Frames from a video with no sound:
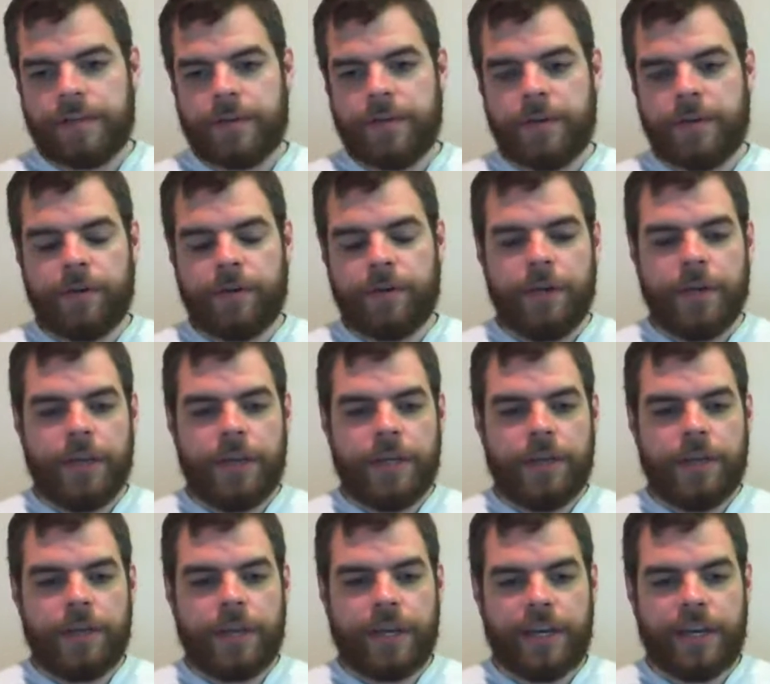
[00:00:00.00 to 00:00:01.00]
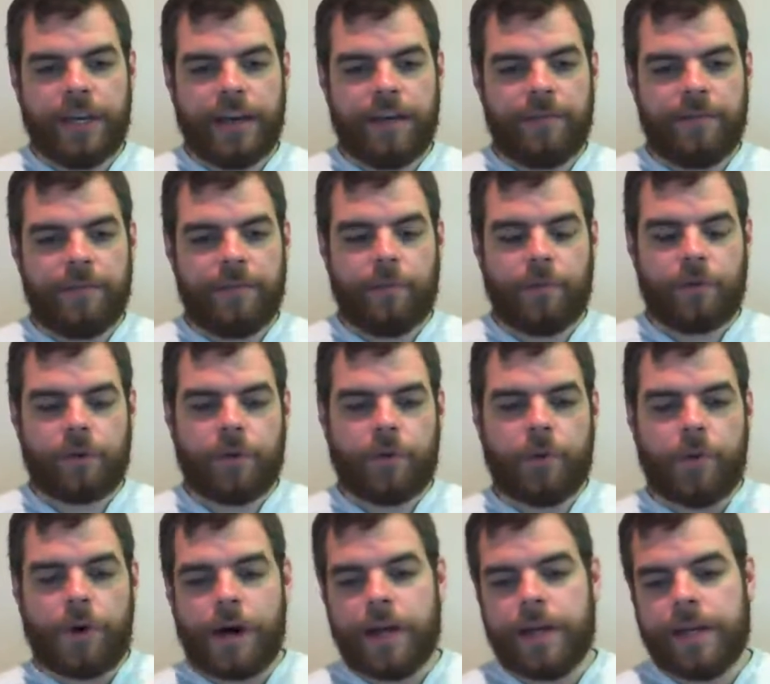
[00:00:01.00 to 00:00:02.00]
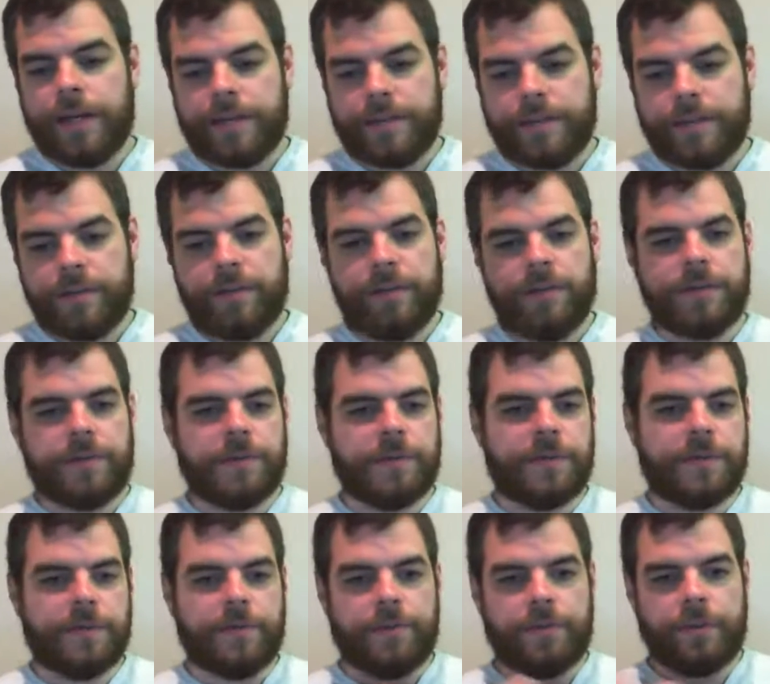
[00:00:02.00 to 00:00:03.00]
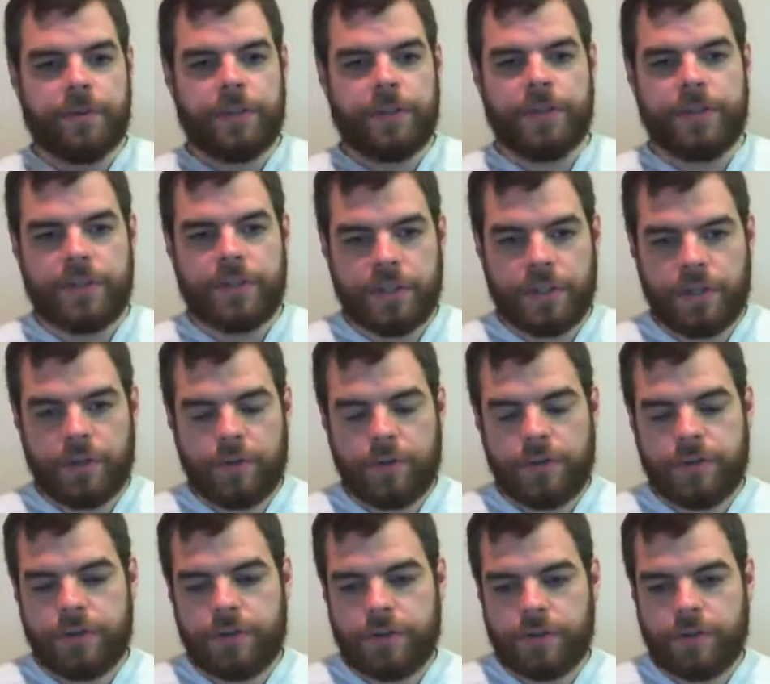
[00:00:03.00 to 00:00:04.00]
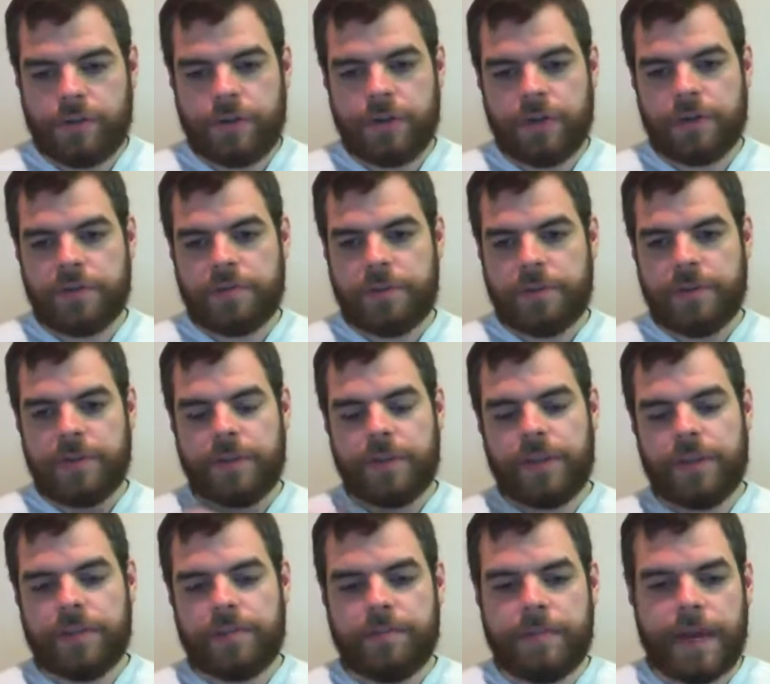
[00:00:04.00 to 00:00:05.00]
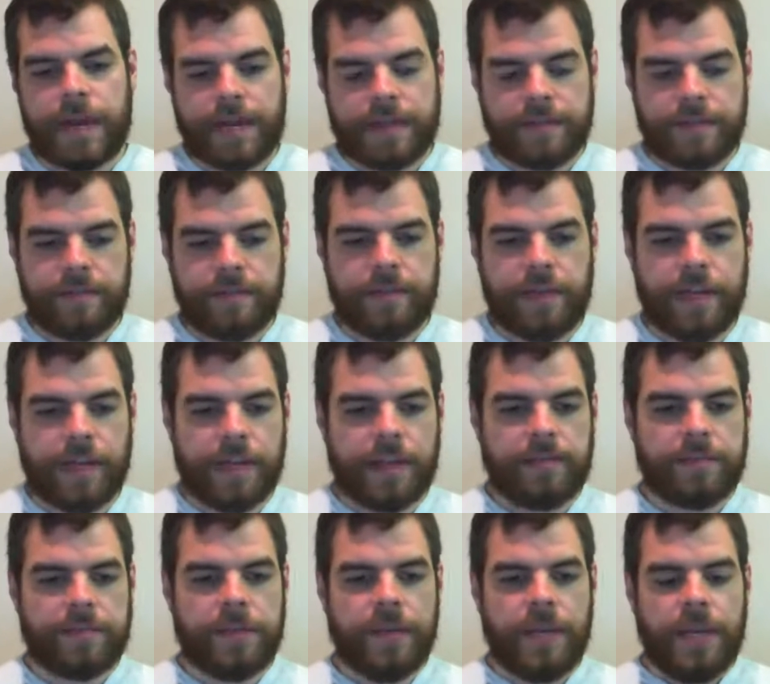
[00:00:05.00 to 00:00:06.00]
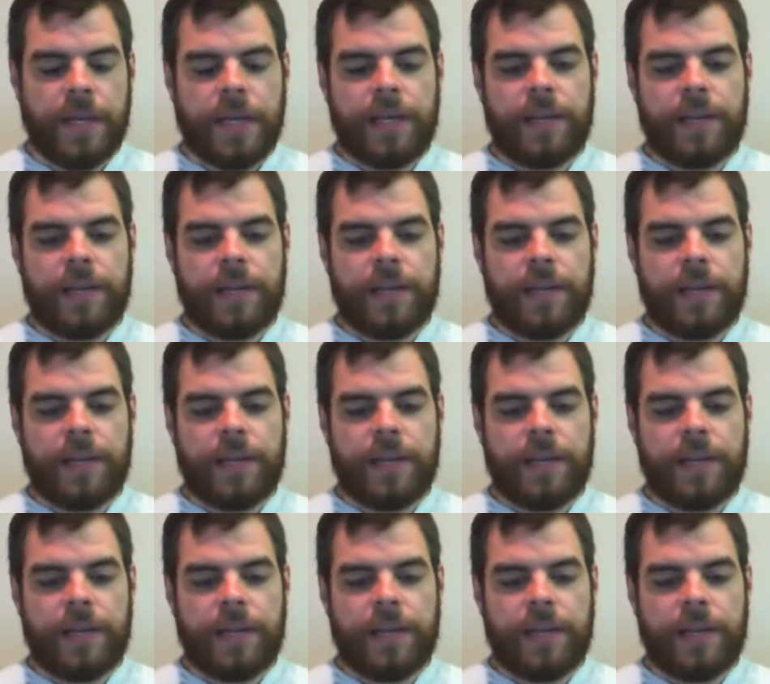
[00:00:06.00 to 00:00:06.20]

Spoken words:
So you kind of have more quad A studios, which are really these huge studios building these massive games.